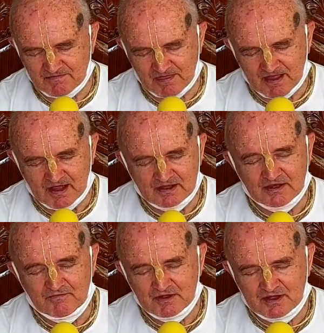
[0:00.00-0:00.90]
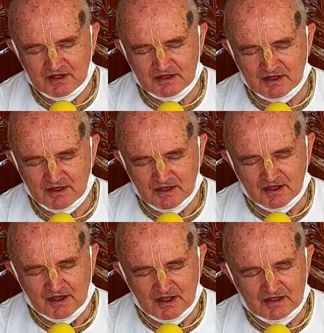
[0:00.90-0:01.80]
defeated
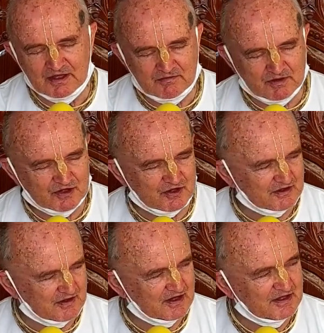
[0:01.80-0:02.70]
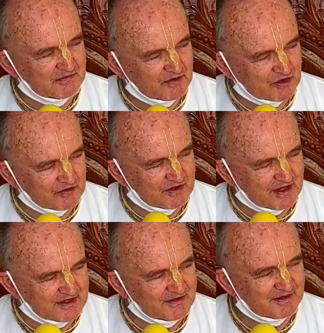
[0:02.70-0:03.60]
in devotion, in devotional
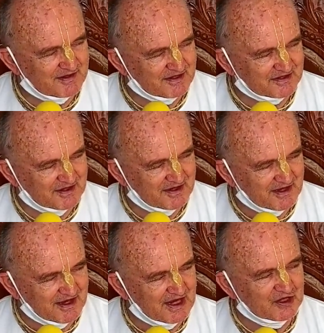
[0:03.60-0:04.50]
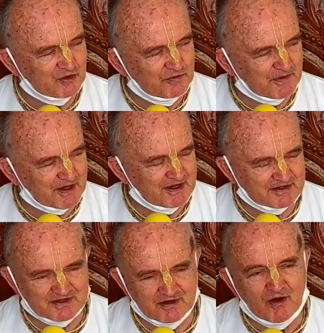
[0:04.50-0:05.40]
activities. He should praise,
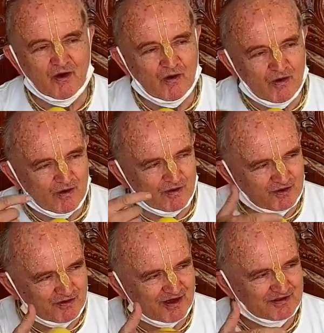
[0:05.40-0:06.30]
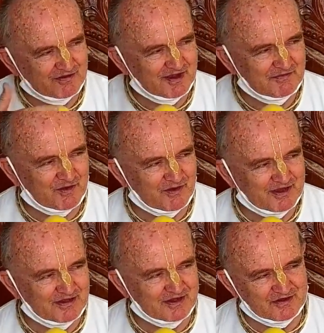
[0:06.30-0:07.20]
oh, you are doing more than
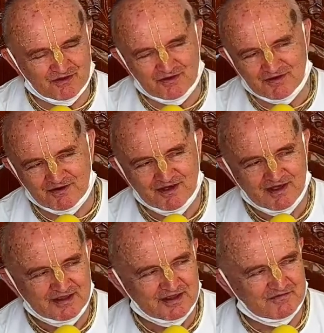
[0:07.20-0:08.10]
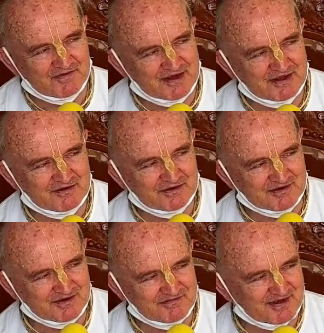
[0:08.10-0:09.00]
that. Oh, Very good,
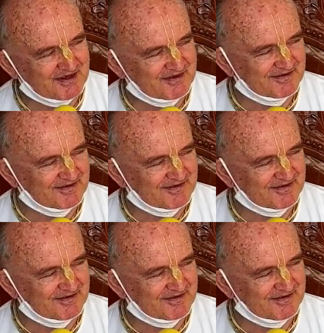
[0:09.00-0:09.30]
very good.